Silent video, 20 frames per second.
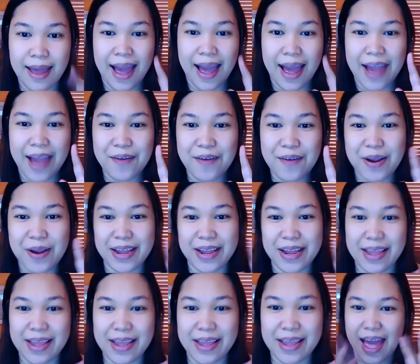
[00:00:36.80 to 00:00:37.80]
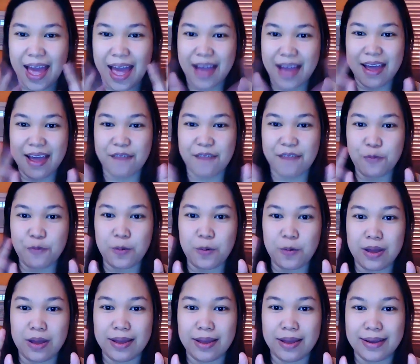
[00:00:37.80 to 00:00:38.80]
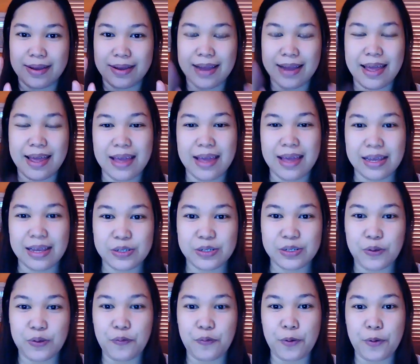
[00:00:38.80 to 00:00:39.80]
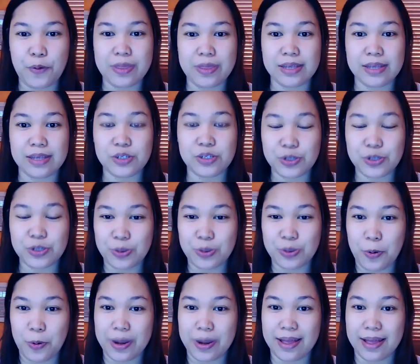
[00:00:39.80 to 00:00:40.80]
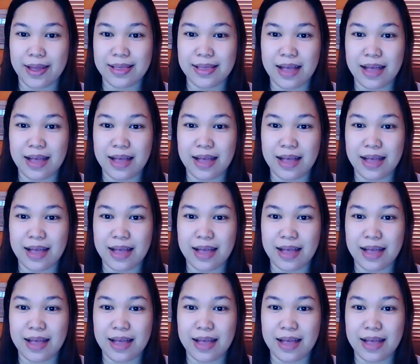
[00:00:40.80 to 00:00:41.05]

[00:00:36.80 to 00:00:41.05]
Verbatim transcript: Hi Ronnie, hi everyone. So for this tutorial,